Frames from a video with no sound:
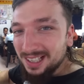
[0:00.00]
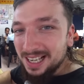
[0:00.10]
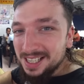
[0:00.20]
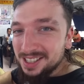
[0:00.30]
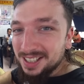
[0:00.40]

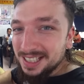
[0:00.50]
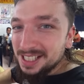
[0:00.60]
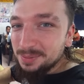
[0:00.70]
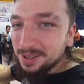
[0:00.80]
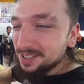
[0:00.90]
any
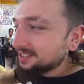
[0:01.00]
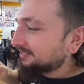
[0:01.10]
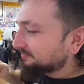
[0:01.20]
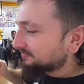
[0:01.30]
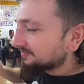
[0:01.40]
Chinese person,
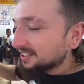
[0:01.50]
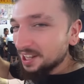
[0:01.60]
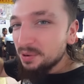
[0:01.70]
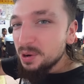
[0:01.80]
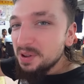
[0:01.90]

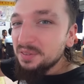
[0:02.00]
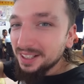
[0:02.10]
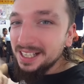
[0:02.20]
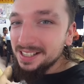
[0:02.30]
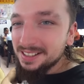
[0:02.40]
they will be
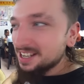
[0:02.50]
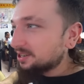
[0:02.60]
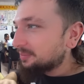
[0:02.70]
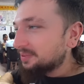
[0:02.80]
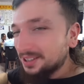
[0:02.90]
filling your tea
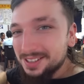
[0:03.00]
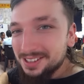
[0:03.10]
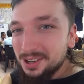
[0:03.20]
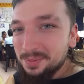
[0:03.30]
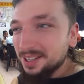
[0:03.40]
up
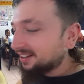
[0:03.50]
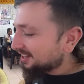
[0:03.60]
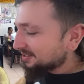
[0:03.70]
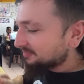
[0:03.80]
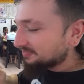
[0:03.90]
non-stop. They're
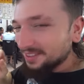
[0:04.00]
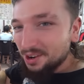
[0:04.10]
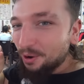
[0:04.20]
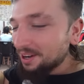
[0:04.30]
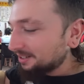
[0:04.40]
like,
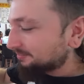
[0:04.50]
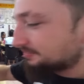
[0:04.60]
they're on it. It's